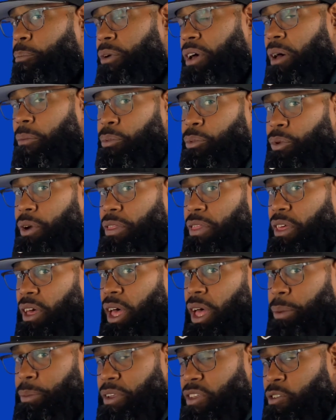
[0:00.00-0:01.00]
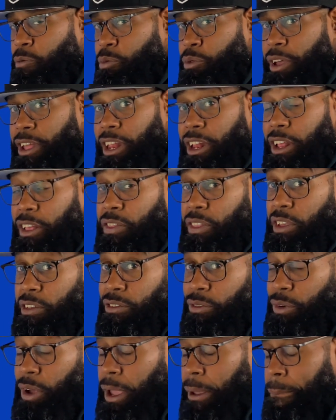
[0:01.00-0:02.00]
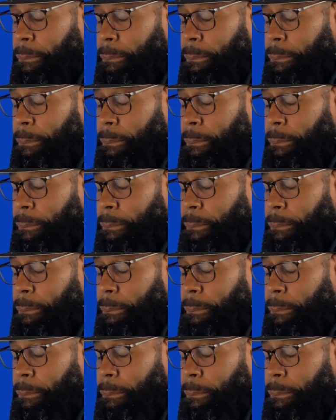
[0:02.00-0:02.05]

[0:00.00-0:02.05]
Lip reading: up with explaining it this way.